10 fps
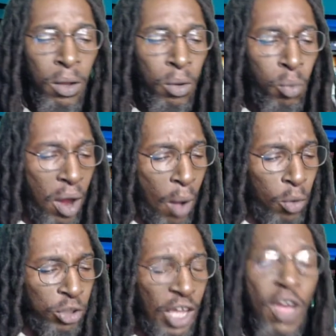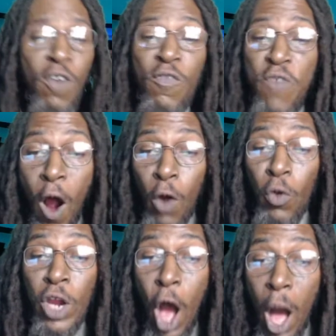what I would say,
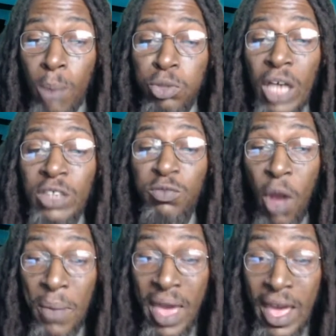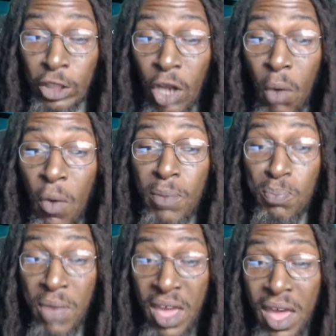foreign objects from
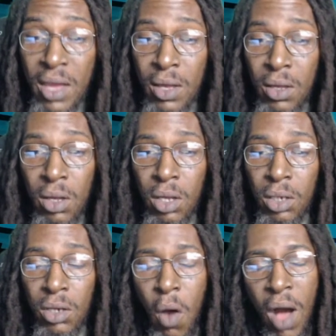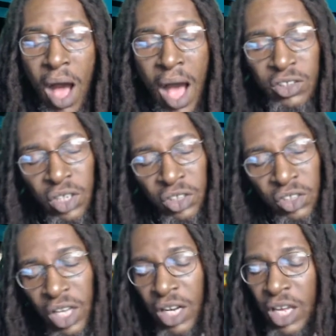entering me. Now, as the
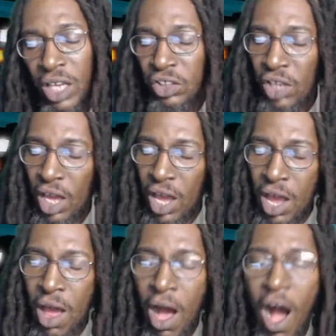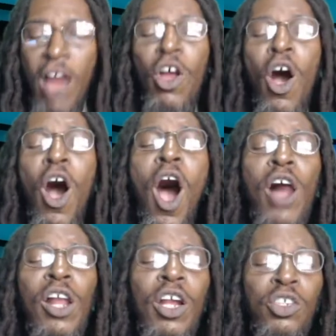CDC and
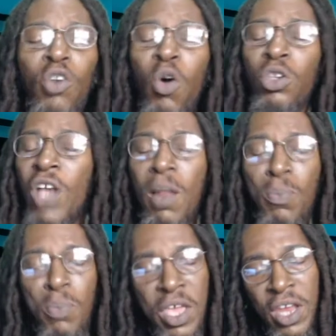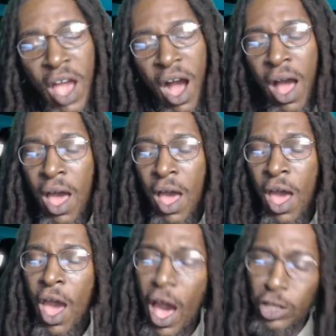all of the social media
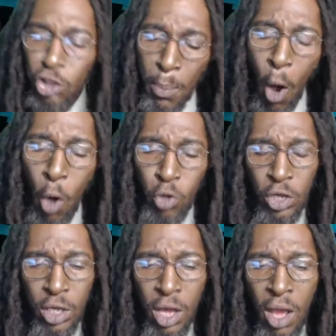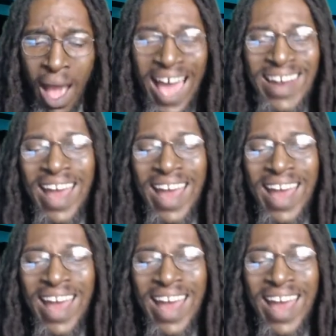hegemony and